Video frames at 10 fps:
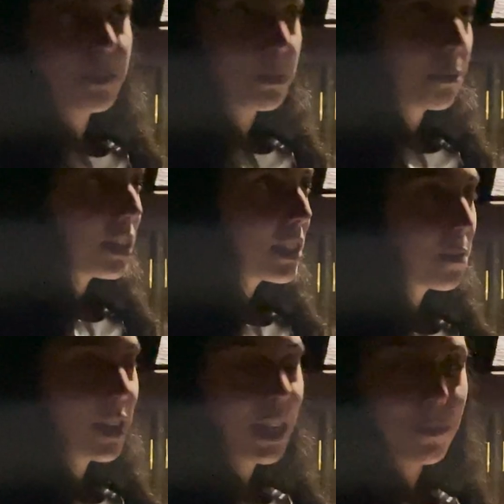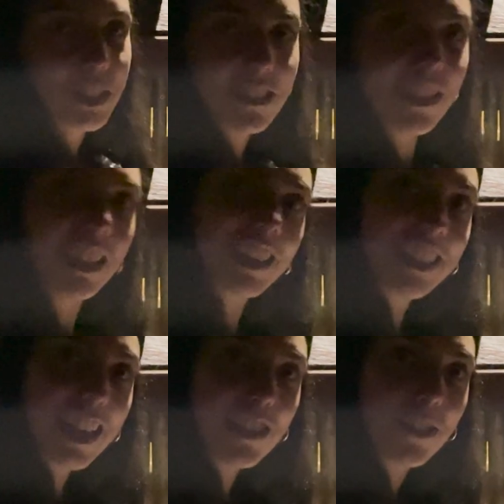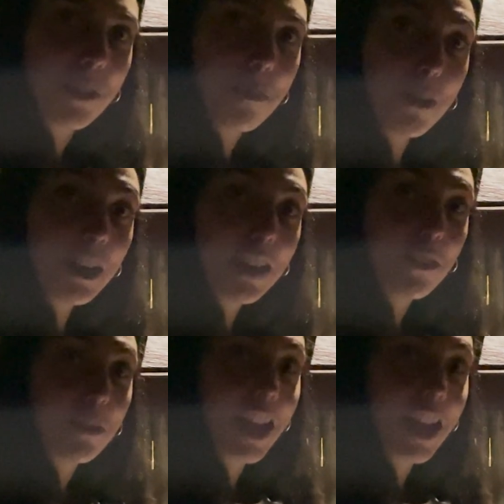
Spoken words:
maybe play some games, and catch you in the morning when we